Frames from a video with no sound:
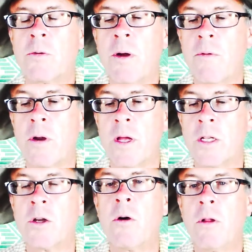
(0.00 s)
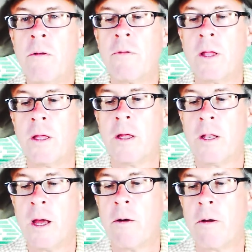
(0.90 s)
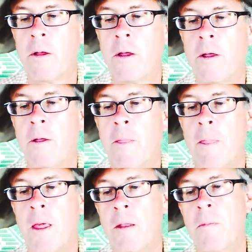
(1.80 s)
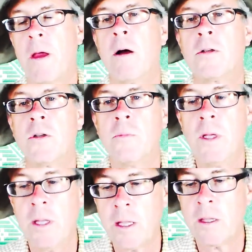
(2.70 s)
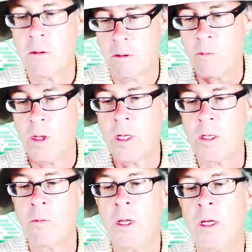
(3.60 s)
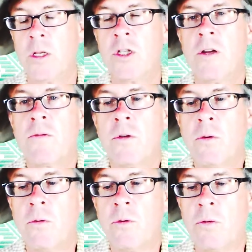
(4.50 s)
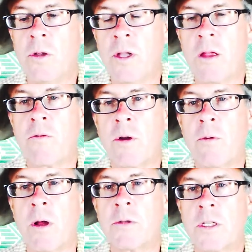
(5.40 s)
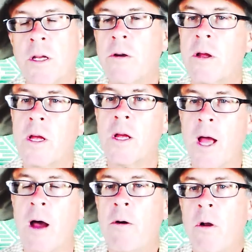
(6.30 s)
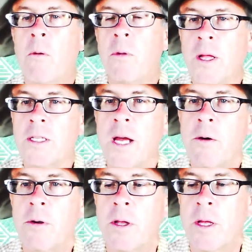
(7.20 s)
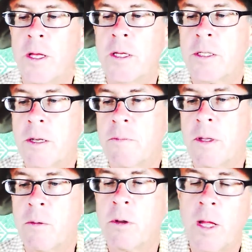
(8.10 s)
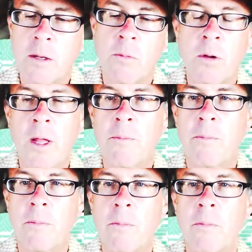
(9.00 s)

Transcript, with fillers: whatsoever. It's all lovely. Now, it may also be that we can we can shift to to the death-free realms, etc. How it all plays out is something that will let will let